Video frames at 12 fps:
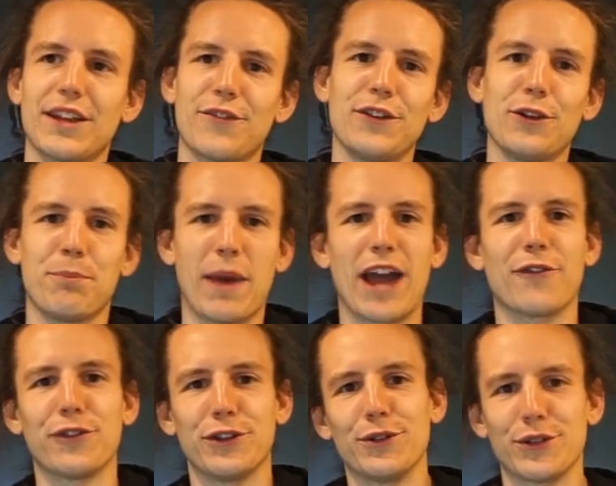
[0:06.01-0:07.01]
they feel bad
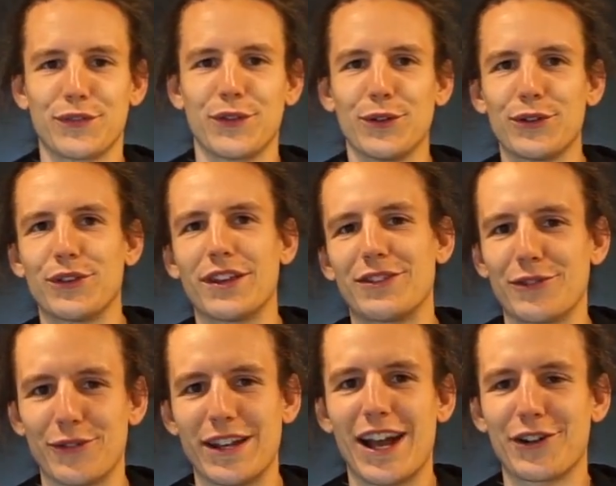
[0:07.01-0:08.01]
for you is first. That's the
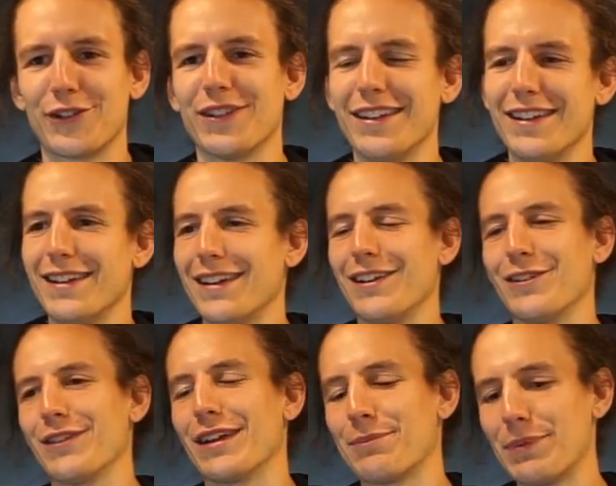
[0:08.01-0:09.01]
reaction, and
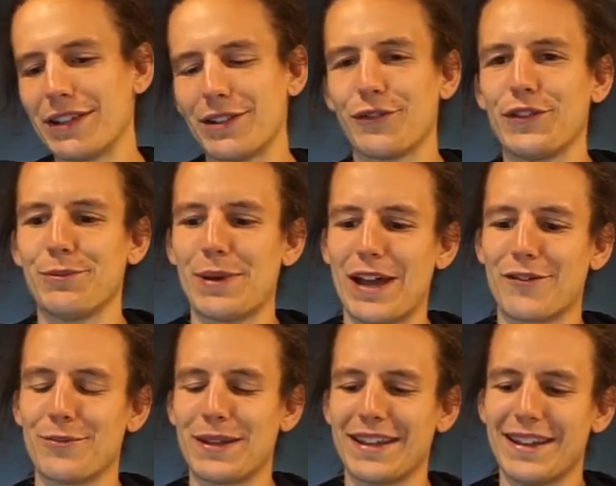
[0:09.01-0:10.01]
you're like, please don't feel bad
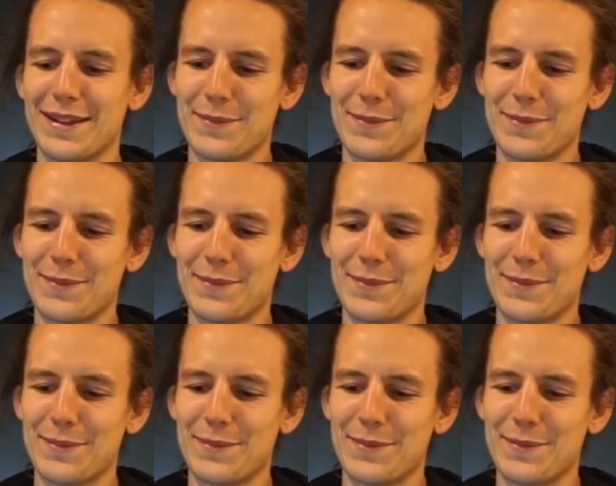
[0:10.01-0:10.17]
for me.